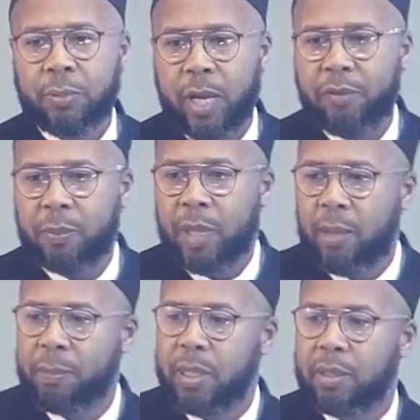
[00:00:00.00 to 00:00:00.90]
the Prophet
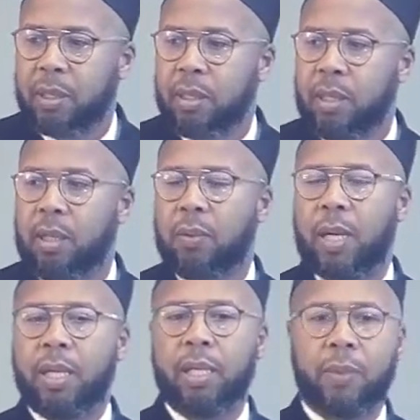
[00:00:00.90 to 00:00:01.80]
Muhammad sallallahu
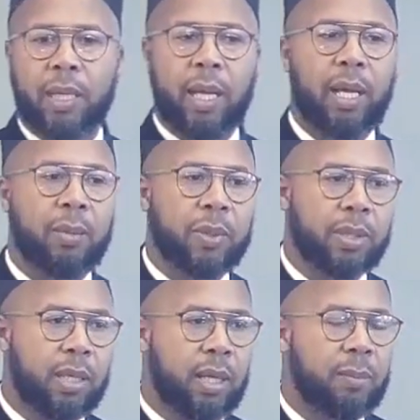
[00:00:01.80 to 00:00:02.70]
alaihi wa alihi
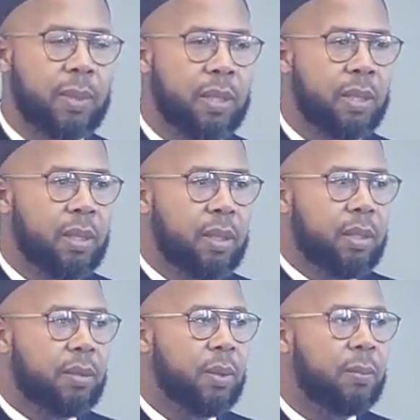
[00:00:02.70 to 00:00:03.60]
wasallam,
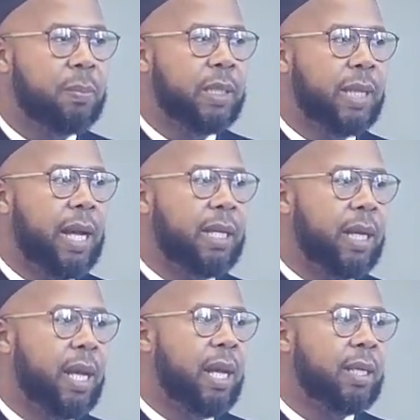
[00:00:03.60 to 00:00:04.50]
"Thumma
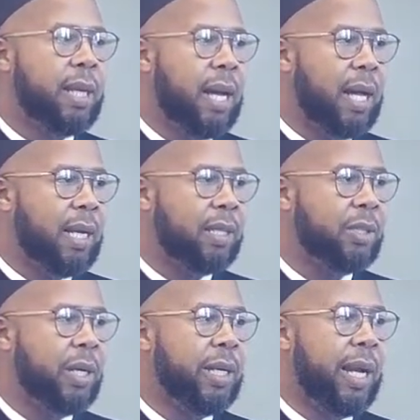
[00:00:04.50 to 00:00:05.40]
ja'alnaka ala
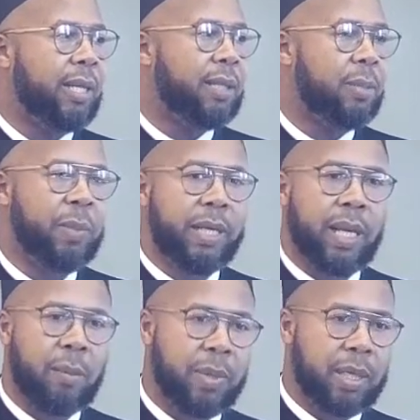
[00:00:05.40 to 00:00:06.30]
shari'atin min
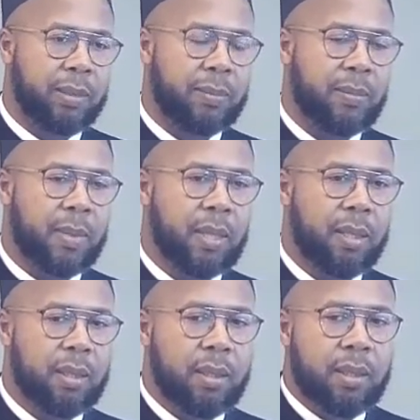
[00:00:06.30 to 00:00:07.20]
al-amri."
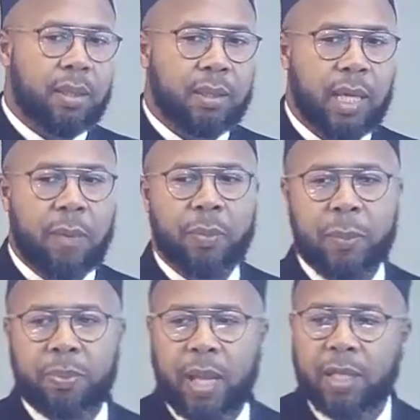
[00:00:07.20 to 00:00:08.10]
Then
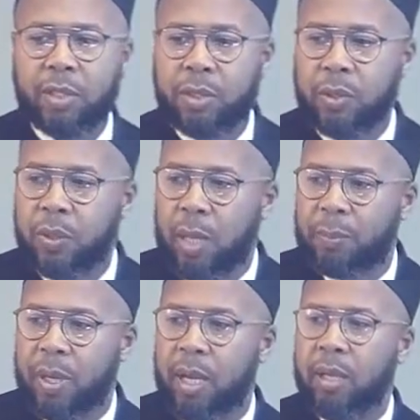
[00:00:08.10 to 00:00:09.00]
we place you
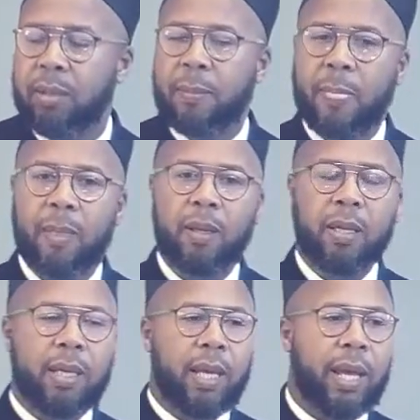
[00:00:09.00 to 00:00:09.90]
upon
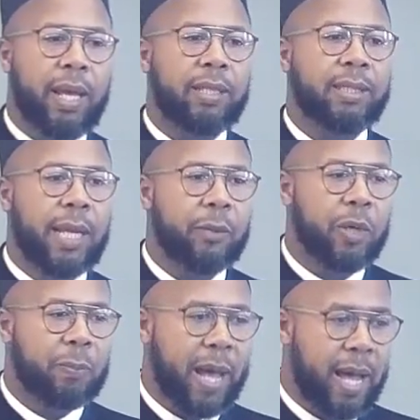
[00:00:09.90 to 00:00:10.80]
a
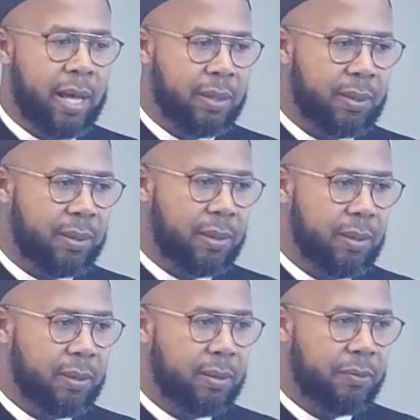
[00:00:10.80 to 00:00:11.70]
sacred path
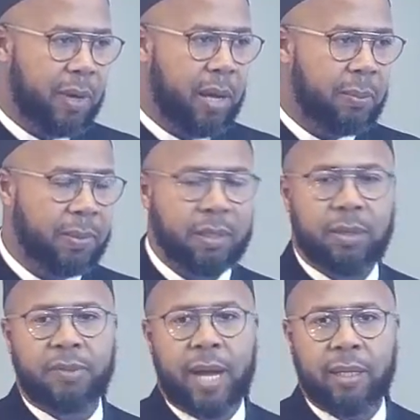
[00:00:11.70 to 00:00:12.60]
from the
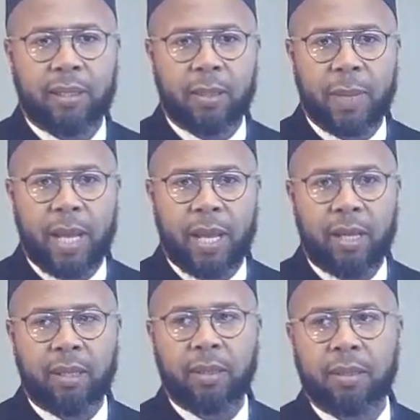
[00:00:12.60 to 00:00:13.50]
divine command.